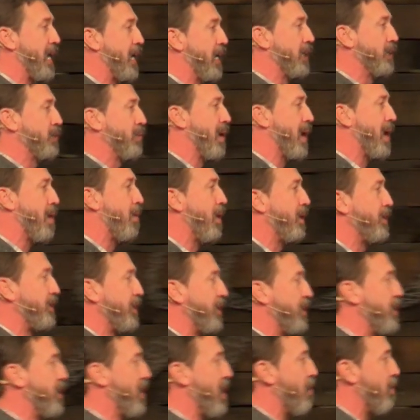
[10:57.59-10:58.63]
Here's what I want
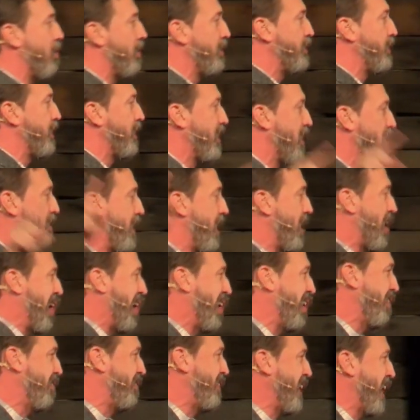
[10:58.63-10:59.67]
you to do. I want you to go get
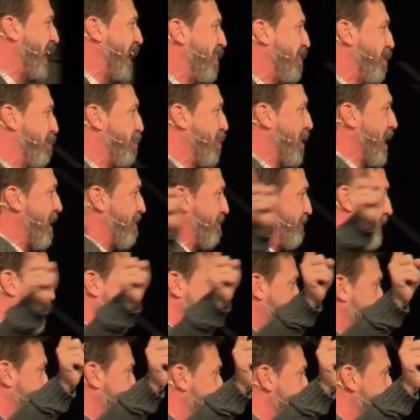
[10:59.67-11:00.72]
all of the other
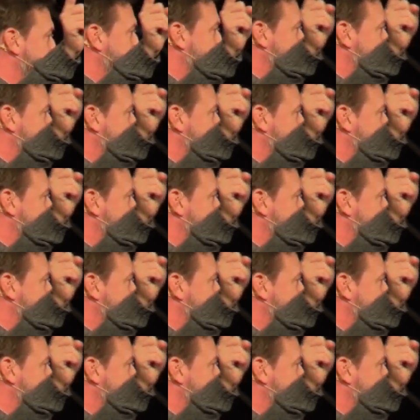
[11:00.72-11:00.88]
prophets.